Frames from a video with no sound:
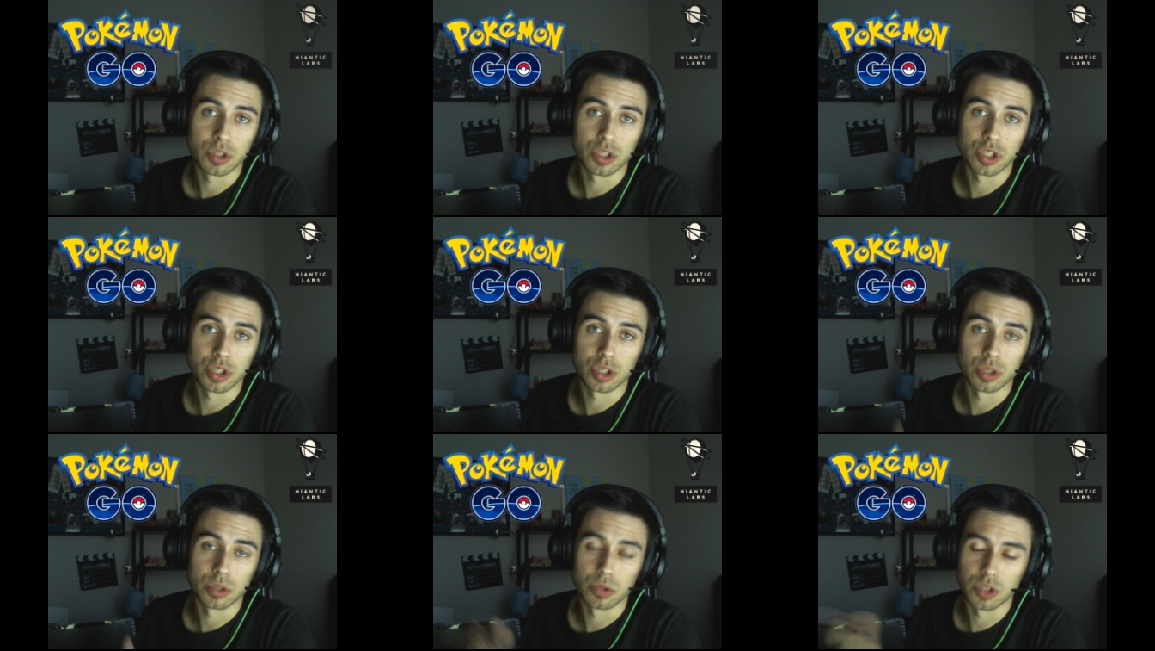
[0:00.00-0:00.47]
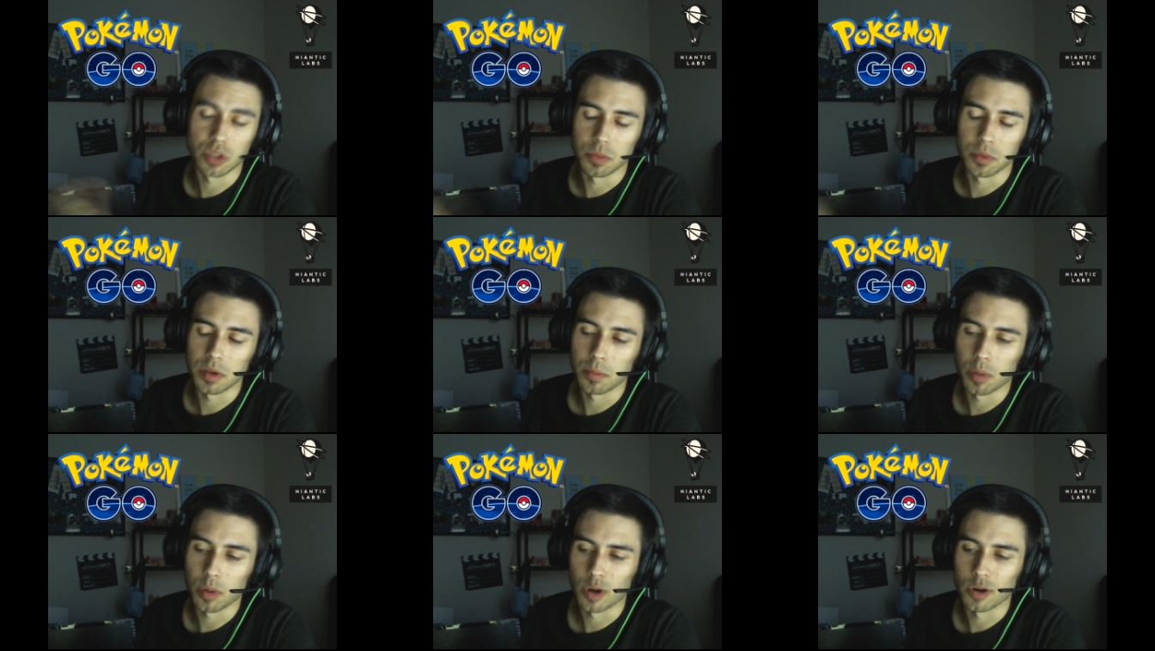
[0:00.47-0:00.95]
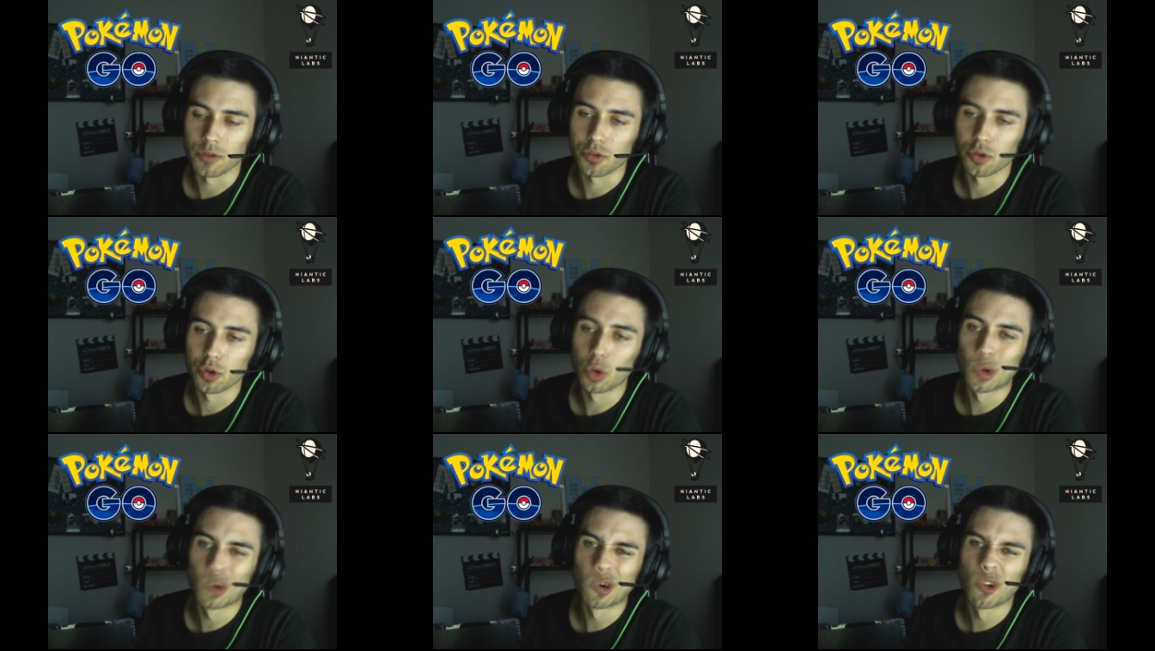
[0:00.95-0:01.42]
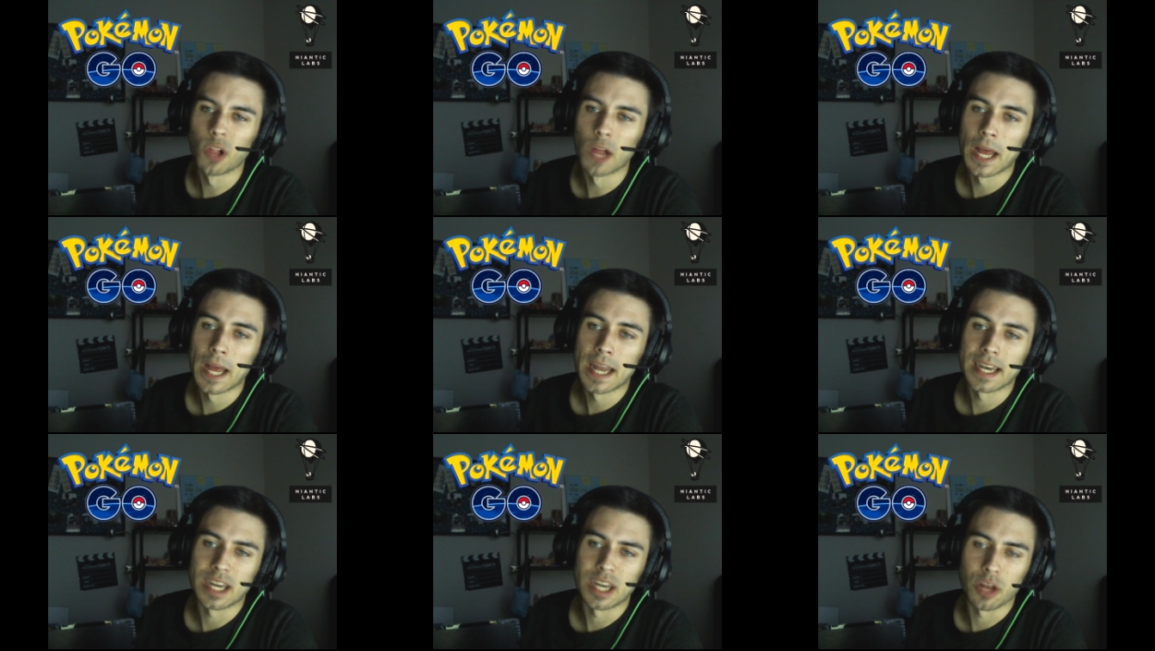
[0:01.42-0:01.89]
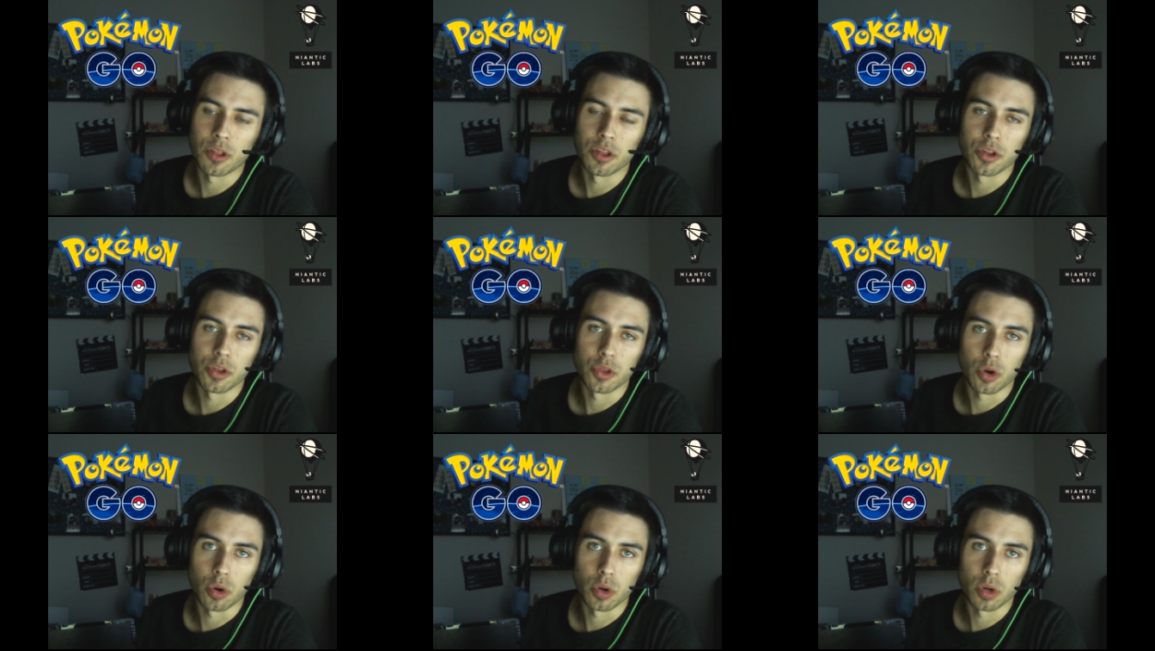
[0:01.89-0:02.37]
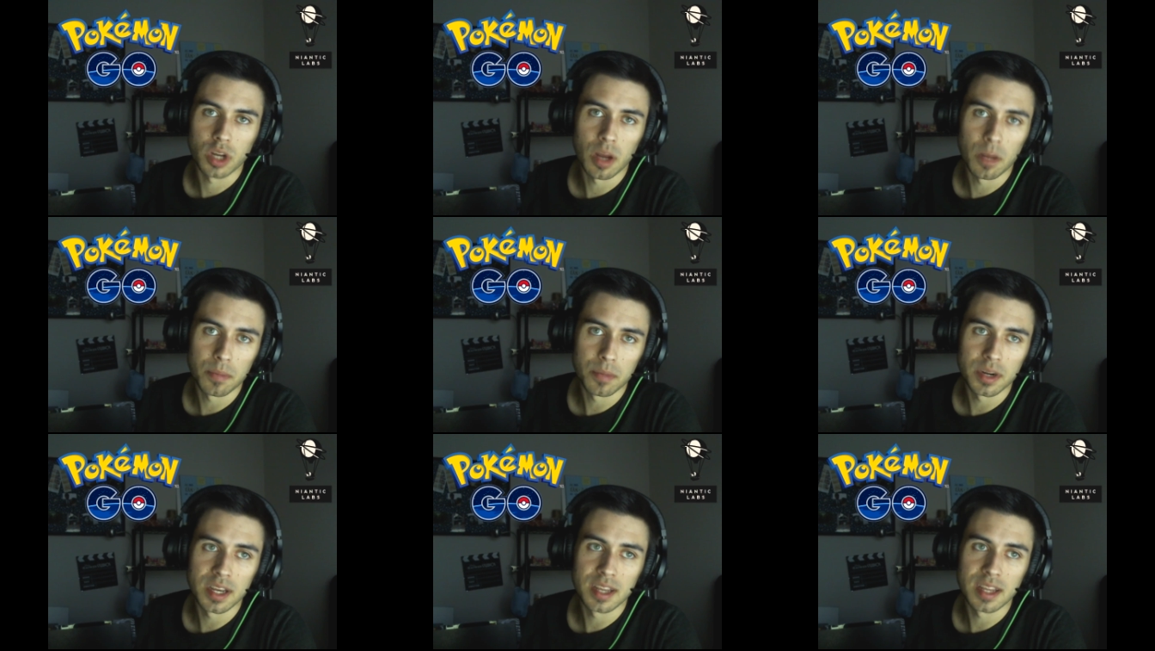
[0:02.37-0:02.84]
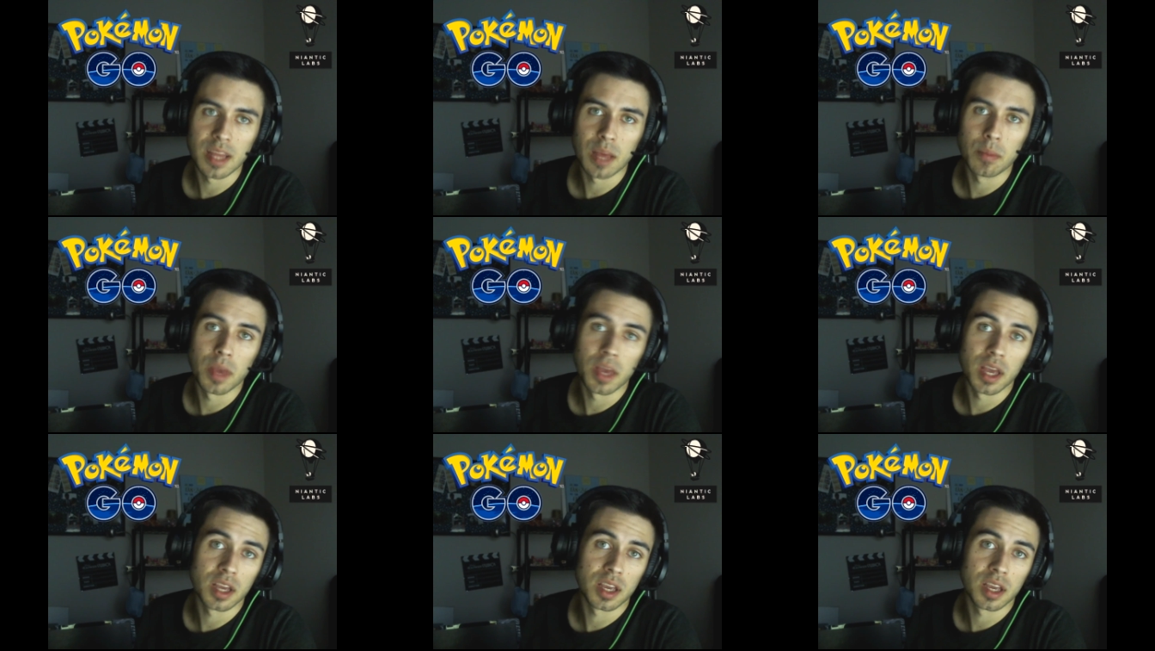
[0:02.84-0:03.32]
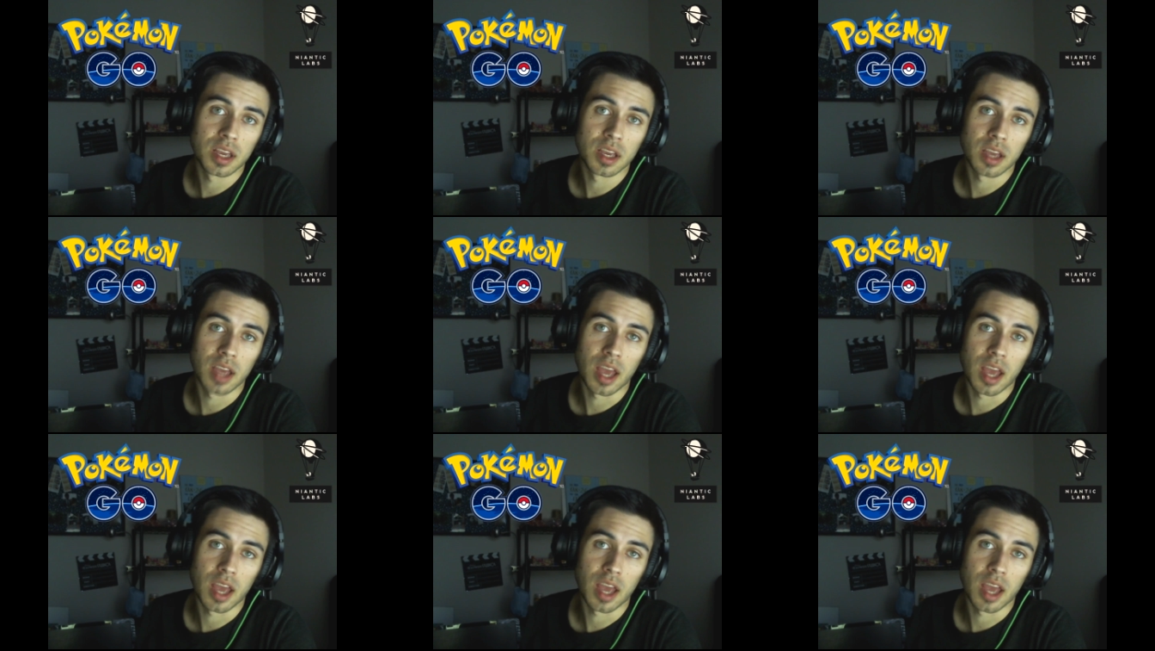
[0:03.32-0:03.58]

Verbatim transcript: which used to be a part of Google. Now they're their own company and they make